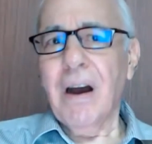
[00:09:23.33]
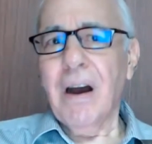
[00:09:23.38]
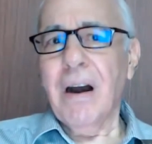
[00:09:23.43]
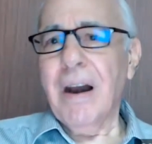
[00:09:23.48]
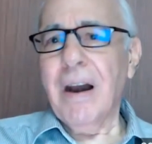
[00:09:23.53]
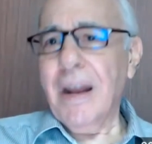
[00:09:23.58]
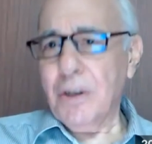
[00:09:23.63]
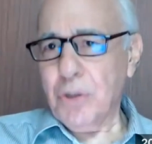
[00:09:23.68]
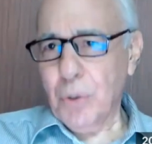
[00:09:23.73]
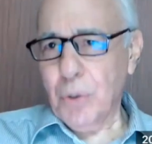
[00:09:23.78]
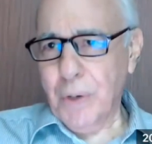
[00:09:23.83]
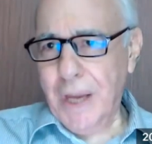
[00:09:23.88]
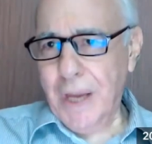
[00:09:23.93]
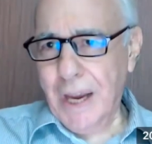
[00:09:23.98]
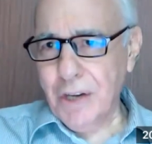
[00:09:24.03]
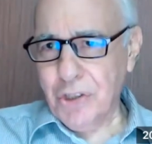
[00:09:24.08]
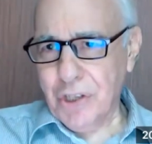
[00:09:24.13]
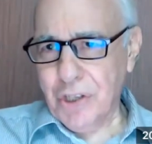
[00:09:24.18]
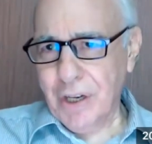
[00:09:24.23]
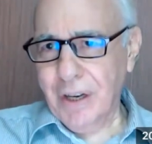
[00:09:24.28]
our
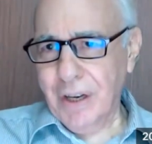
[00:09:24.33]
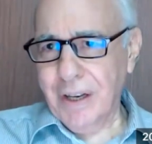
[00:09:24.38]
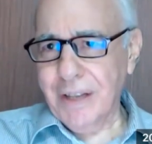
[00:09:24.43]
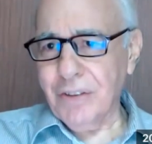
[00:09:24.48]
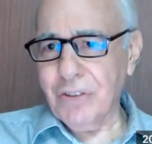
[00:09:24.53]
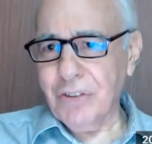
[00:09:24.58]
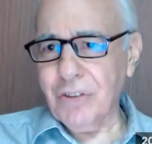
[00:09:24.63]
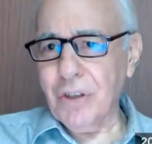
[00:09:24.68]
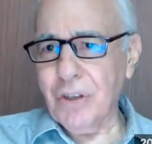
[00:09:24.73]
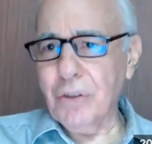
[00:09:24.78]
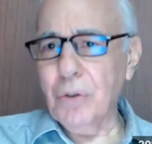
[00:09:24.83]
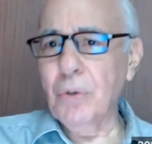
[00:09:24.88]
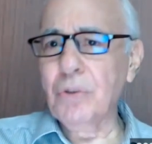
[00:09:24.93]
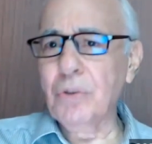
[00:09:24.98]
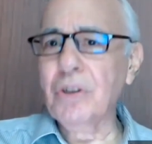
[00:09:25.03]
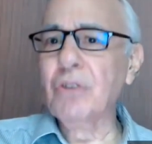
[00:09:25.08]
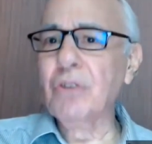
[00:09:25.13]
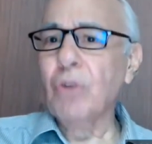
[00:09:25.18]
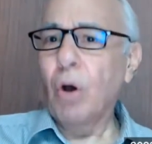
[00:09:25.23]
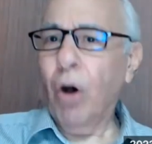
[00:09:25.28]
educational
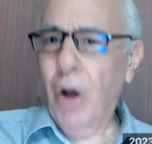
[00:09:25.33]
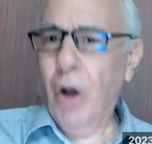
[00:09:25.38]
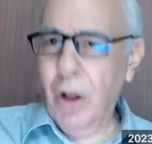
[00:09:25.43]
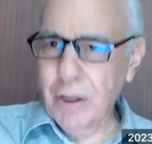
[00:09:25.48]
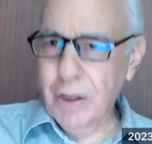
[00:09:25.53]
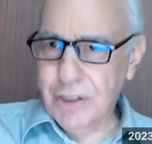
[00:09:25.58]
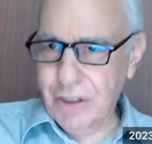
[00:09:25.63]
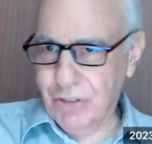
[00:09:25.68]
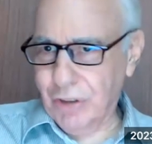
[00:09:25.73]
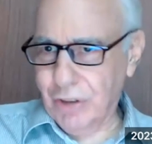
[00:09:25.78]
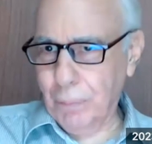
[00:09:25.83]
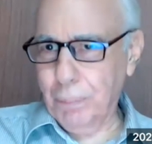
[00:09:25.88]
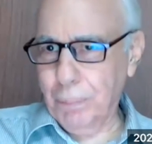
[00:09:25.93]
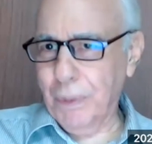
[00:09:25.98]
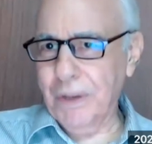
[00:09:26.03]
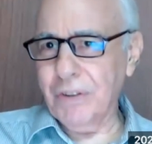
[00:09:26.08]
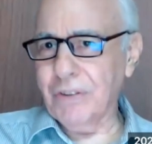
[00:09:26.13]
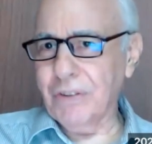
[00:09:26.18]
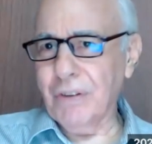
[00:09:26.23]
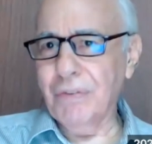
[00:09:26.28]
institutions, all
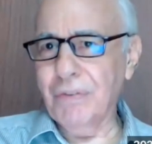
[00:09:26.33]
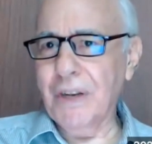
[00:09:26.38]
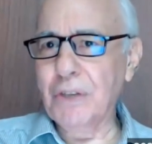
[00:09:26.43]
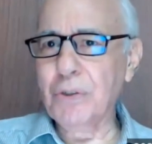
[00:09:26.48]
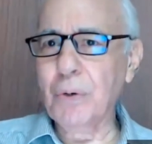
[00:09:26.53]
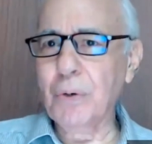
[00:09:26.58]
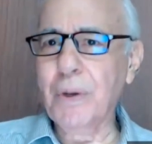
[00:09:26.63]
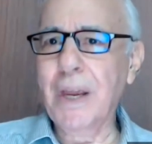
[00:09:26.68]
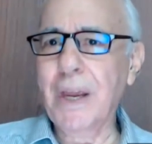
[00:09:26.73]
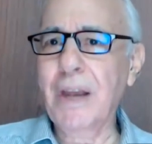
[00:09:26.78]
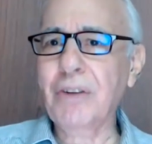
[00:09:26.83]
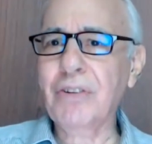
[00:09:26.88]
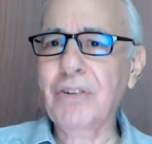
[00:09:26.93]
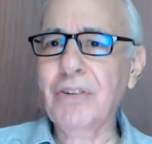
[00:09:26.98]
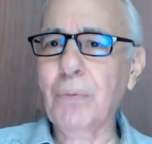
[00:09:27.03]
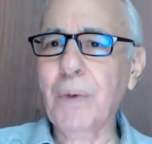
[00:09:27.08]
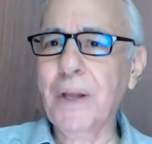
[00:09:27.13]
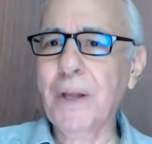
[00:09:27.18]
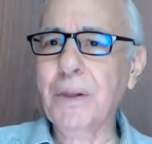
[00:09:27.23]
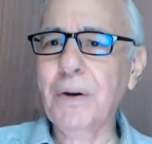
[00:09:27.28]
disciplines of
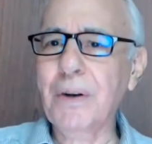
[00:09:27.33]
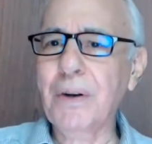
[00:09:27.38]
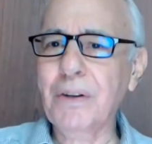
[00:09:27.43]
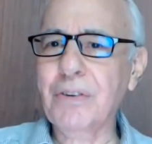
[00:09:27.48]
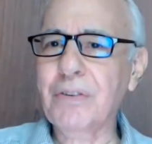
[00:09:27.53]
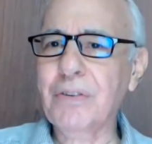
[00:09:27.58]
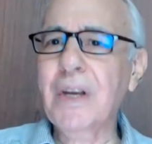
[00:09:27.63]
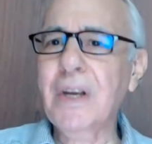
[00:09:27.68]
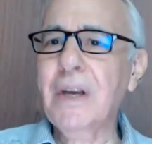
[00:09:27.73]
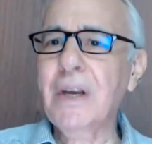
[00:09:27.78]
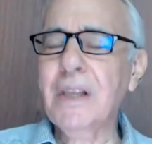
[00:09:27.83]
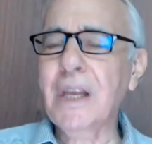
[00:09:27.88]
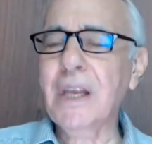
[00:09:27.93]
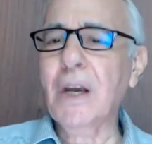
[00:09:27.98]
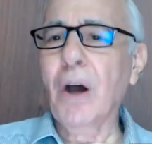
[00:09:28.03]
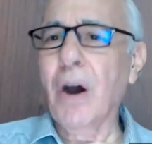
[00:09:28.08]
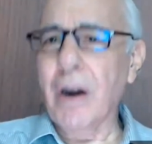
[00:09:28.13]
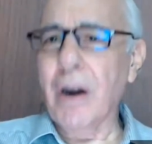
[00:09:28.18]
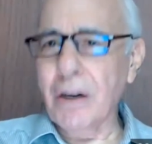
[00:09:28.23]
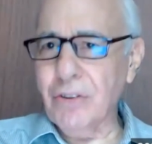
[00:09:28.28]
education, whether it's
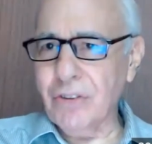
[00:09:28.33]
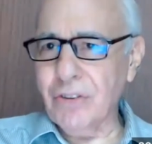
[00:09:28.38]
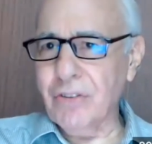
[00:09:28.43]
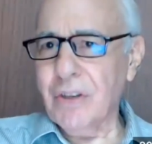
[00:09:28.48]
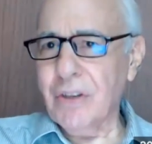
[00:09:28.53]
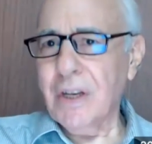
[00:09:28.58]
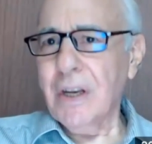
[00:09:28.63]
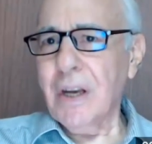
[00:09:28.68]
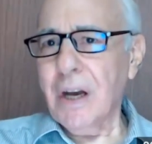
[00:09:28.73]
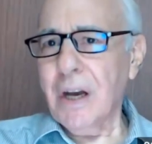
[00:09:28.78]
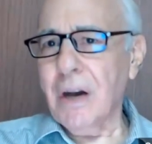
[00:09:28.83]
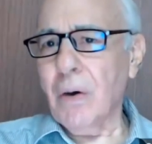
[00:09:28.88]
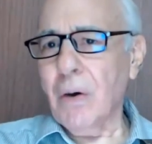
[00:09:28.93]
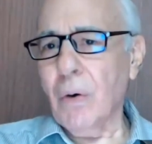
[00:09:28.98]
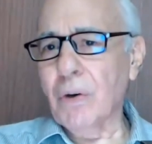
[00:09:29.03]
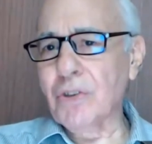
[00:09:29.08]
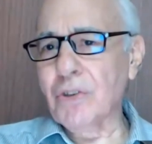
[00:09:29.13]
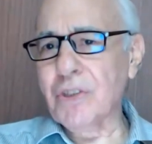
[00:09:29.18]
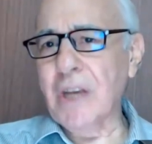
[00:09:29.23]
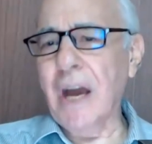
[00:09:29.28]
the arts uh,
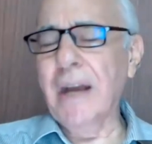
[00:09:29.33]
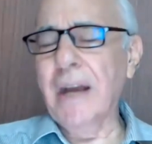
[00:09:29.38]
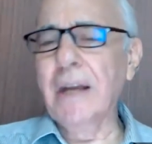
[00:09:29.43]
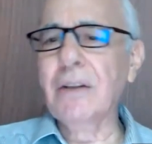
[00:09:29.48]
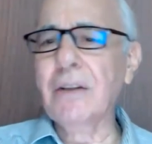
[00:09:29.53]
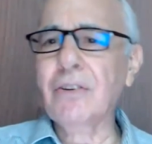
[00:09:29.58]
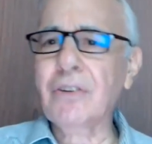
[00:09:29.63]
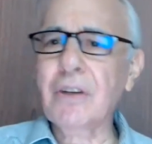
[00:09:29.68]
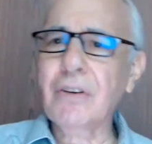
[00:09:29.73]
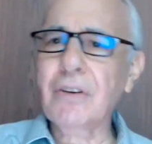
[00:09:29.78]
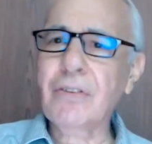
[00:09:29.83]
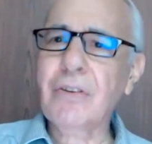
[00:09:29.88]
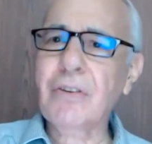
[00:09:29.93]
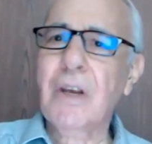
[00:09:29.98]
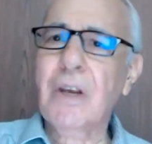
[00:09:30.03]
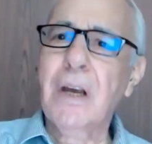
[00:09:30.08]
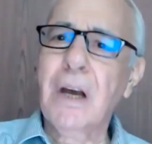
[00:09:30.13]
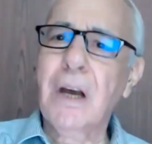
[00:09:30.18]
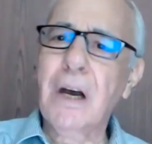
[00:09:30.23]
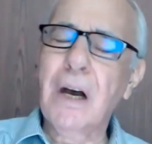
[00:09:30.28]
or sciences
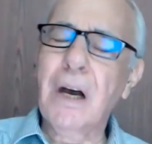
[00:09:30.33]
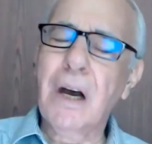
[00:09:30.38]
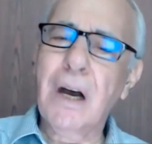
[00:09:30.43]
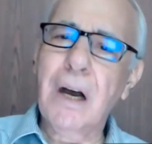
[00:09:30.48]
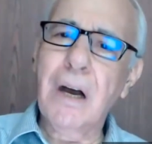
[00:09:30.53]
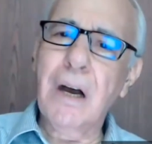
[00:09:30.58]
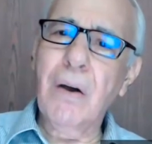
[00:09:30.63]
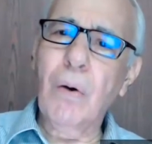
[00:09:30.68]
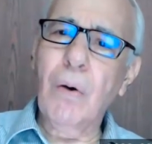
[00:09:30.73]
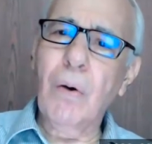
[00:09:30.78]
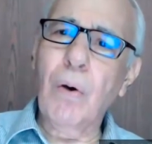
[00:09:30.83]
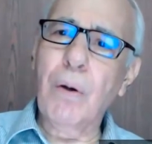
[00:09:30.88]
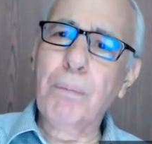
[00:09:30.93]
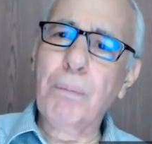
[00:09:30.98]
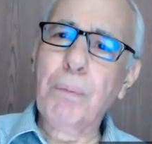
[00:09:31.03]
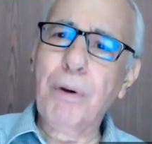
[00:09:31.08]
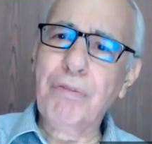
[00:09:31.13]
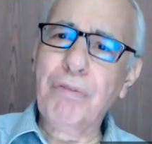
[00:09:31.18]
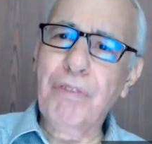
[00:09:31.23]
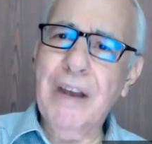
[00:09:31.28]
uh, or
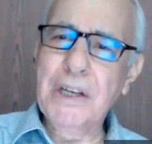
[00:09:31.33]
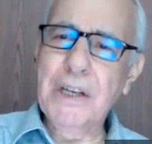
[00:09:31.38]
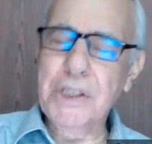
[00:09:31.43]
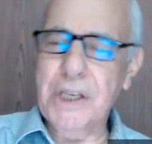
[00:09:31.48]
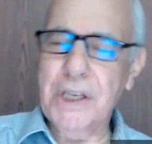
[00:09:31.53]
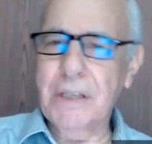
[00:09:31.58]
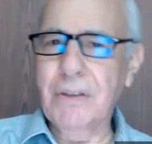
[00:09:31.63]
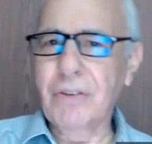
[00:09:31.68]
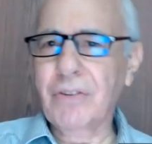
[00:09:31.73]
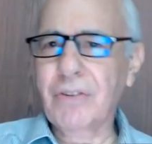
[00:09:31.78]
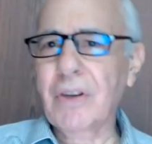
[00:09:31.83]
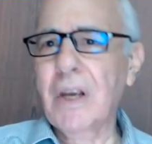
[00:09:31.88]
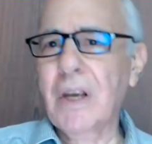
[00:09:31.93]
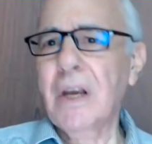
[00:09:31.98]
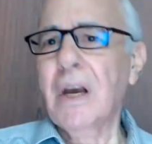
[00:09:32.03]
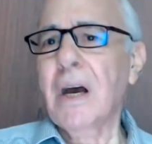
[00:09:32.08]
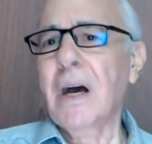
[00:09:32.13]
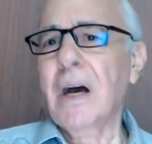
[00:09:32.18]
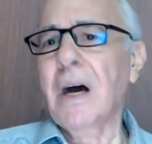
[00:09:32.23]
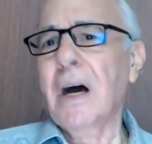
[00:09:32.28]
professions
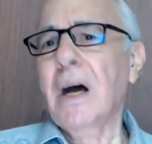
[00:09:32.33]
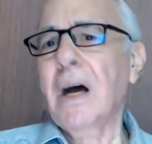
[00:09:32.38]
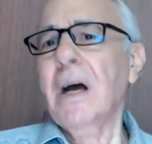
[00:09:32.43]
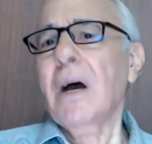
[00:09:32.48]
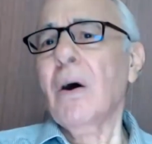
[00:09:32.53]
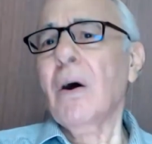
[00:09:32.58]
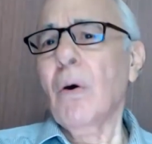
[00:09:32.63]
uh,